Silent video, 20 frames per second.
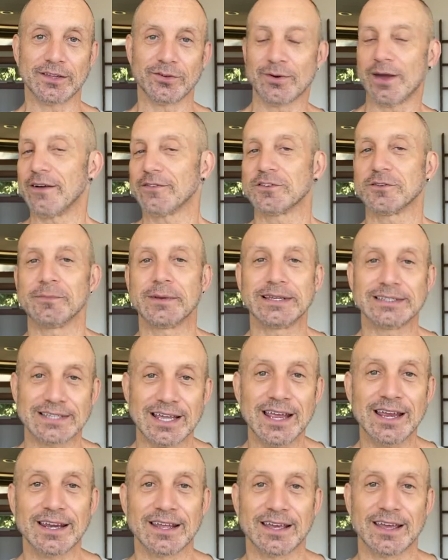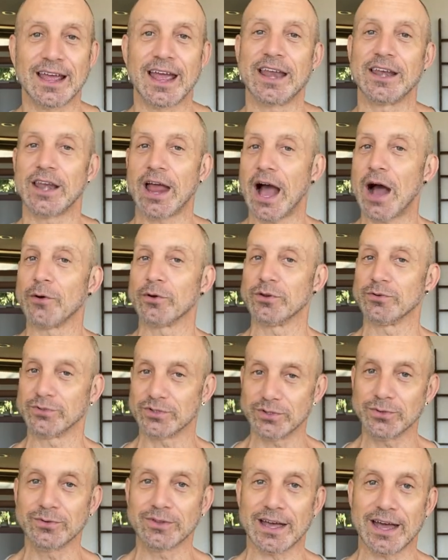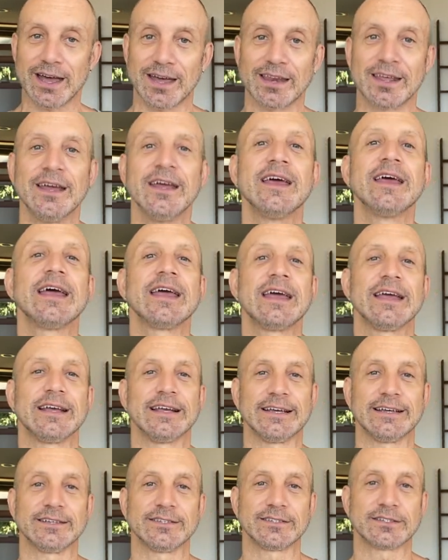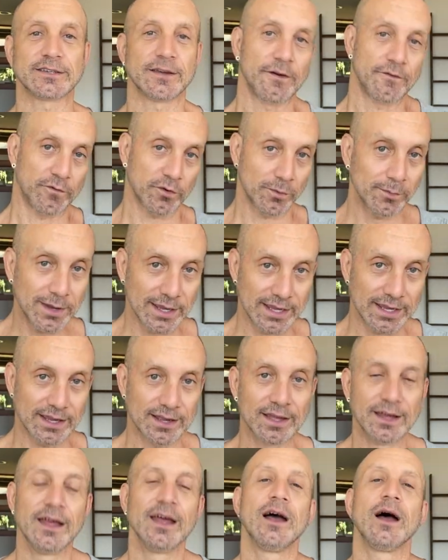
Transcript: You have to maintain it. And how you do that is, for me,